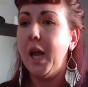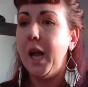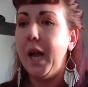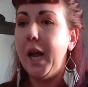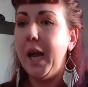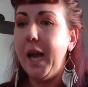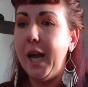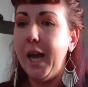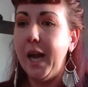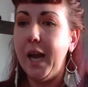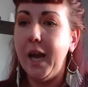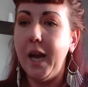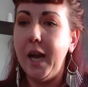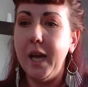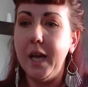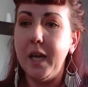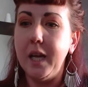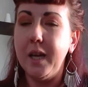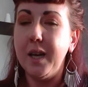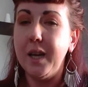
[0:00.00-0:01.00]

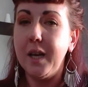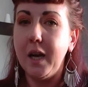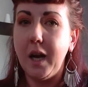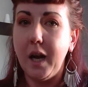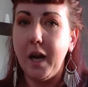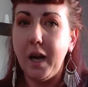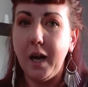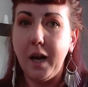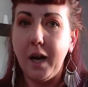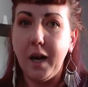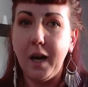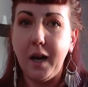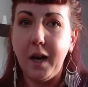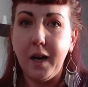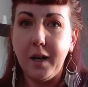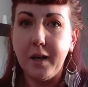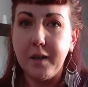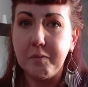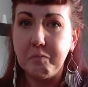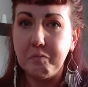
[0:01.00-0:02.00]
and
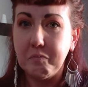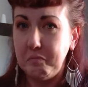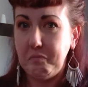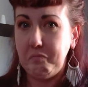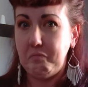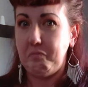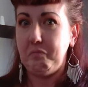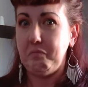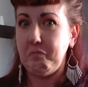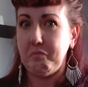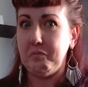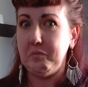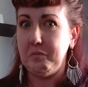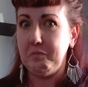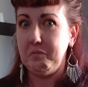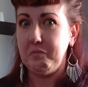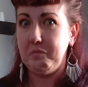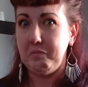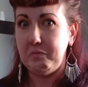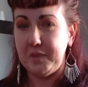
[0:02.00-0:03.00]
uh,
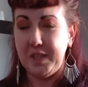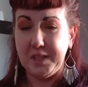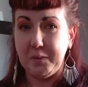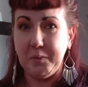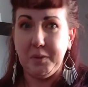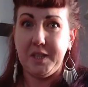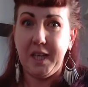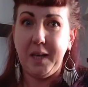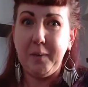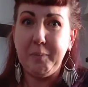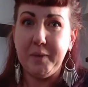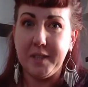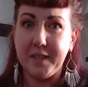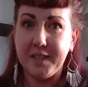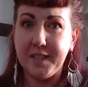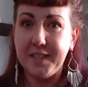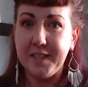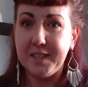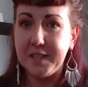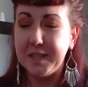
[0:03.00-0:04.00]
that's what's happened.
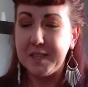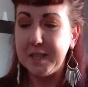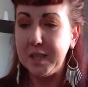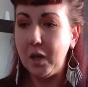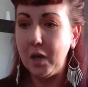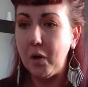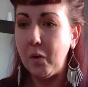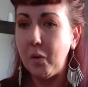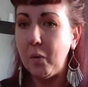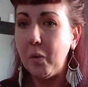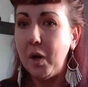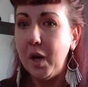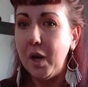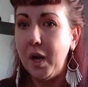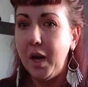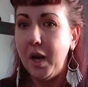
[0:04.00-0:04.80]
So